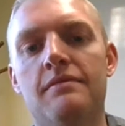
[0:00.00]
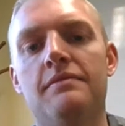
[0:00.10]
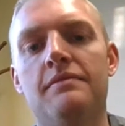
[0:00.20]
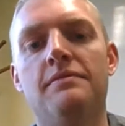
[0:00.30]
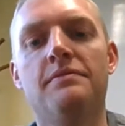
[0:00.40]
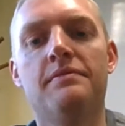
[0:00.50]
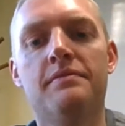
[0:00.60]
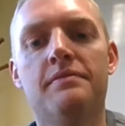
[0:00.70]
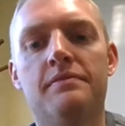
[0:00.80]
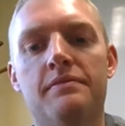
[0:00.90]

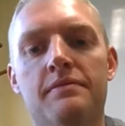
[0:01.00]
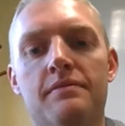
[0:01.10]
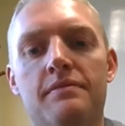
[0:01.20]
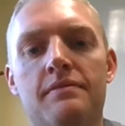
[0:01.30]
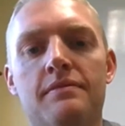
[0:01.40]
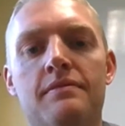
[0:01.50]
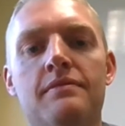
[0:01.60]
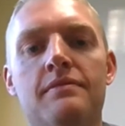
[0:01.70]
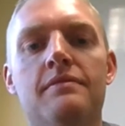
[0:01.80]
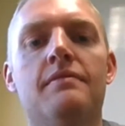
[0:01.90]

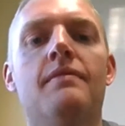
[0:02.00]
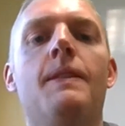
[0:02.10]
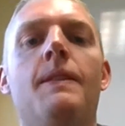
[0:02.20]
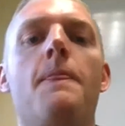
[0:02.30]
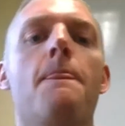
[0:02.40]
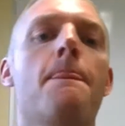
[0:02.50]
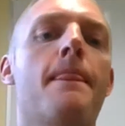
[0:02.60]
(not speaking)